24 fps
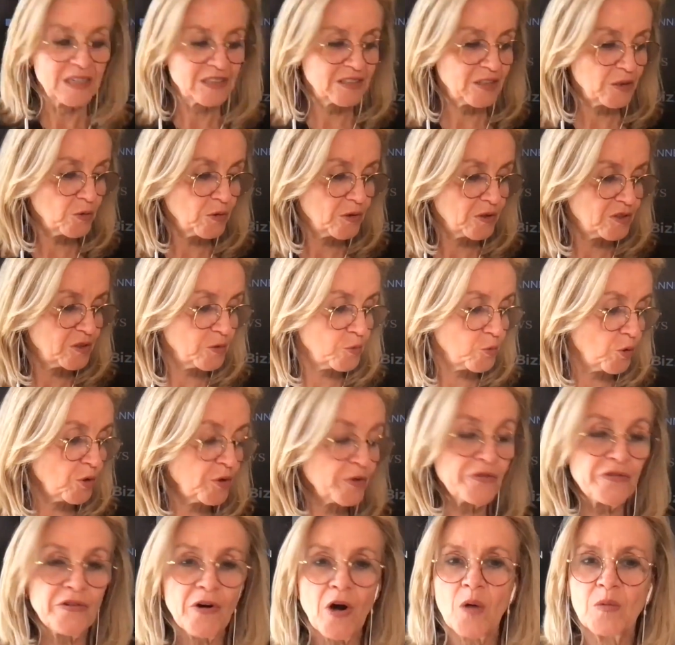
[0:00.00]
So, so what
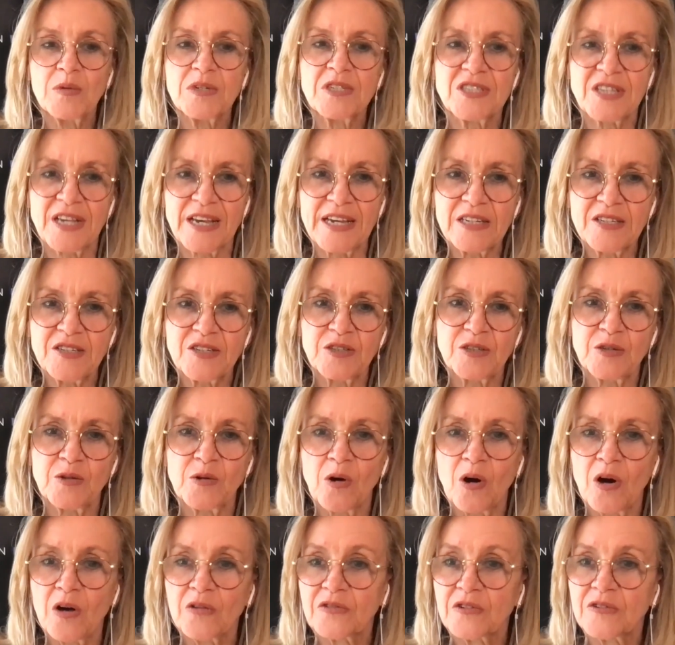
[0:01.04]
do farmers say to
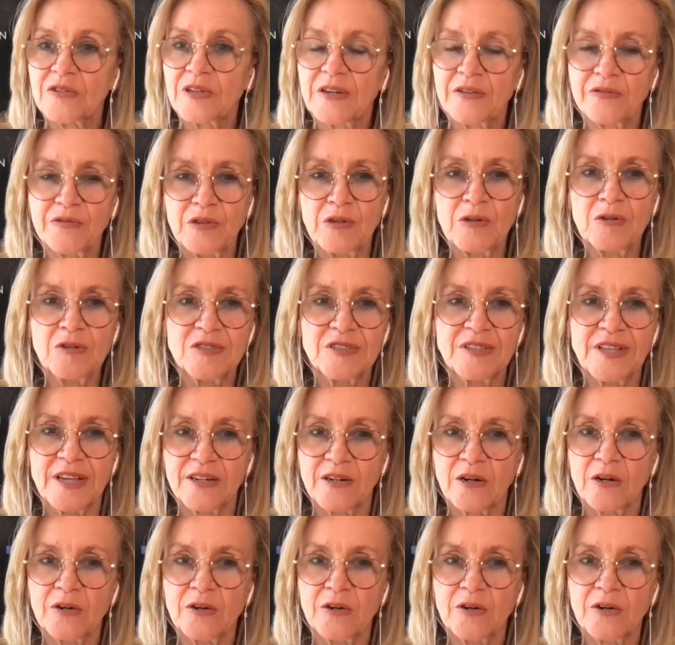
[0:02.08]
you after they've used that?